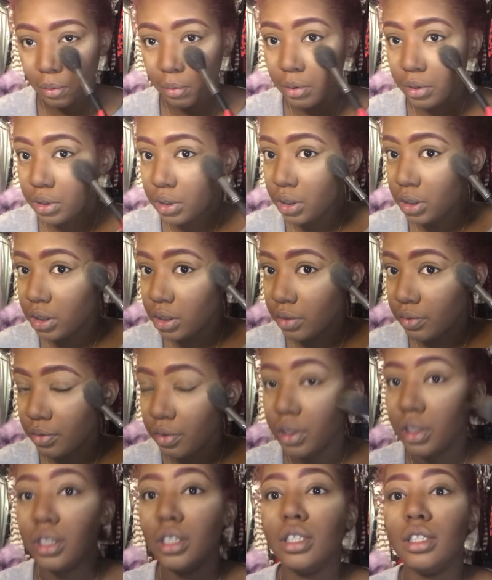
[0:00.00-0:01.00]
which isn't
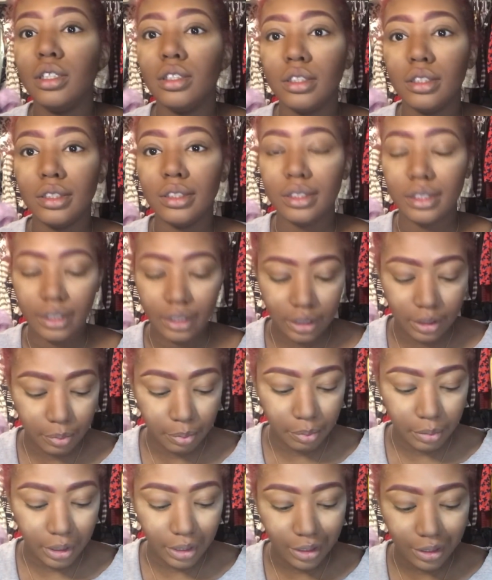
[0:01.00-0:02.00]
really deep,
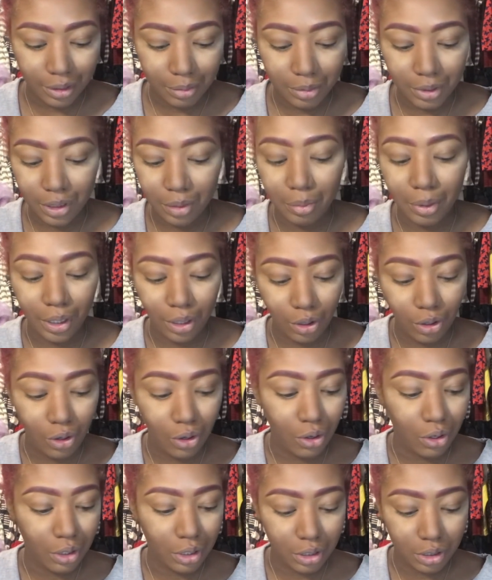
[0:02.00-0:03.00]
medium deep at
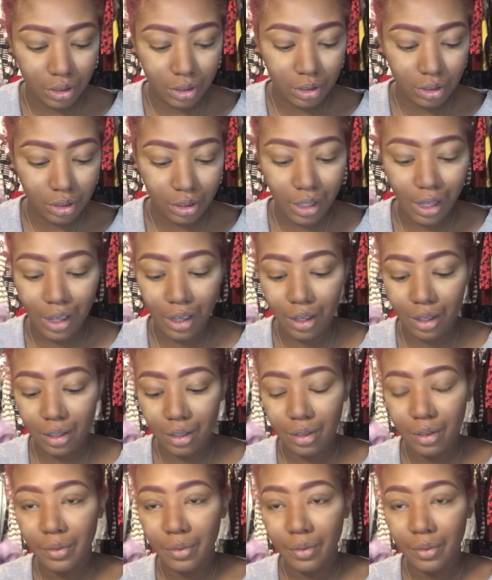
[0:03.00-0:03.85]
all. It's like